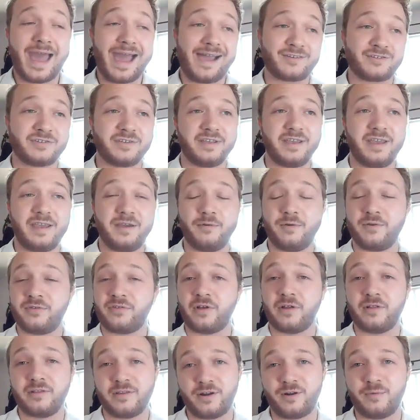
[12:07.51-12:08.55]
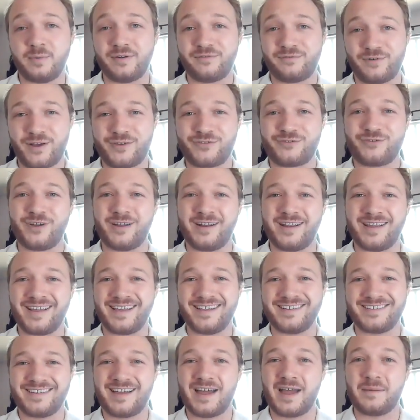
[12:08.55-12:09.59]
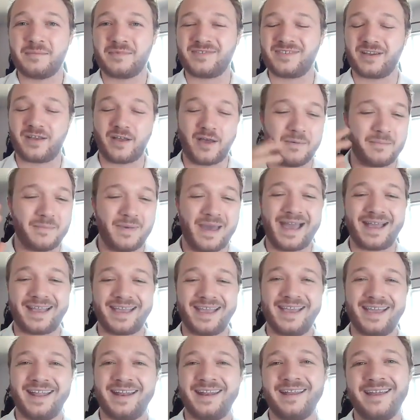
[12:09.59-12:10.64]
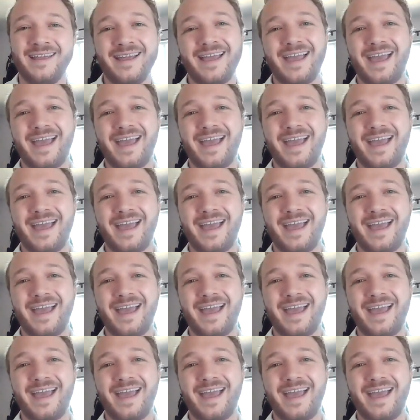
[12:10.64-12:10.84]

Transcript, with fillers: Actually, it was a little bit frustrating at times to come back in